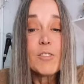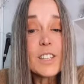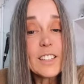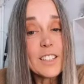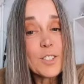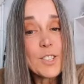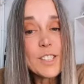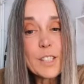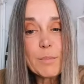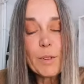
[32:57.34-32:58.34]
Really
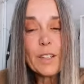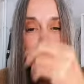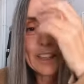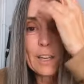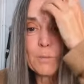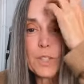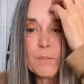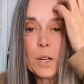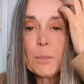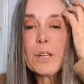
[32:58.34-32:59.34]
interesting point, a
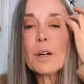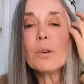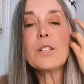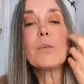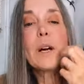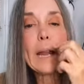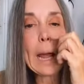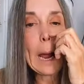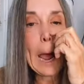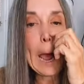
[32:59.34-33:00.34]
captured moment. I wonder what
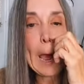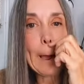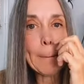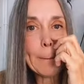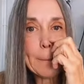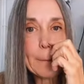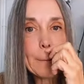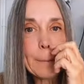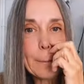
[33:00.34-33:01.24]
am.